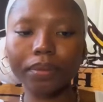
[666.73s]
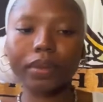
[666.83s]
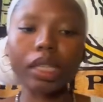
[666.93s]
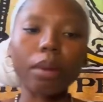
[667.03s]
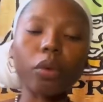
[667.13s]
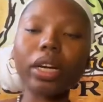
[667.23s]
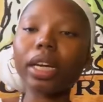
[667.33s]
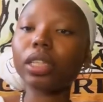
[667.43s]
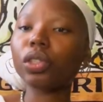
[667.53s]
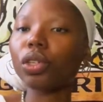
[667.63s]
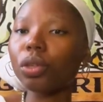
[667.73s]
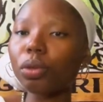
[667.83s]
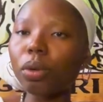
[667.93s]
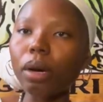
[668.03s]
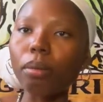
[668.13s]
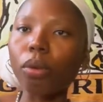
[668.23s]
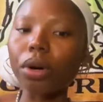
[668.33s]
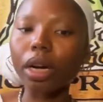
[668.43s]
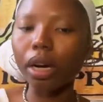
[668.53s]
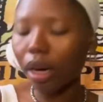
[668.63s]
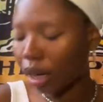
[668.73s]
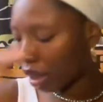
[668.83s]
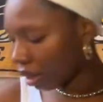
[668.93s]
I'm going to get 2 more cards